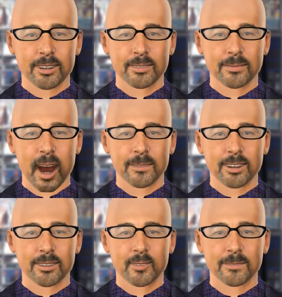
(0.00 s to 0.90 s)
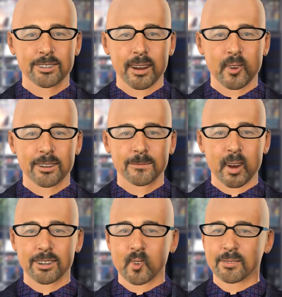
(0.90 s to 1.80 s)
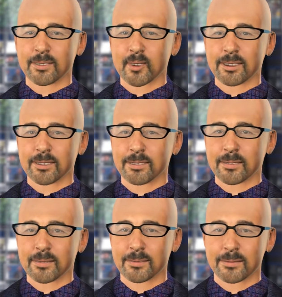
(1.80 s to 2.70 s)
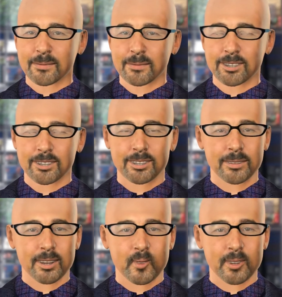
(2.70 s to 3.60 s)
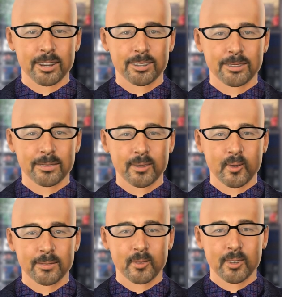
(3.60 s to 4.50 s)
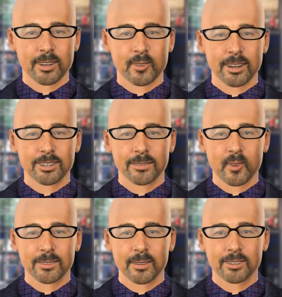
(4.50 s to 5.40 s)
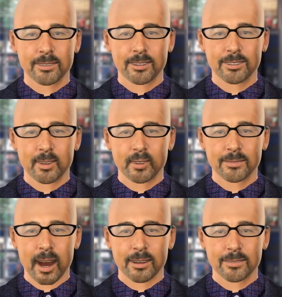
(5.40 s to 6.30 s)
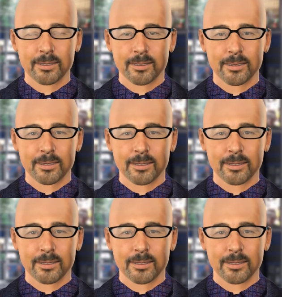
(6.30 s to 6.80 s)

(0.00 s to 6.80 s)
Dutch format with a starting price of 30 Ether. Stay with us. The news release partner stex.com.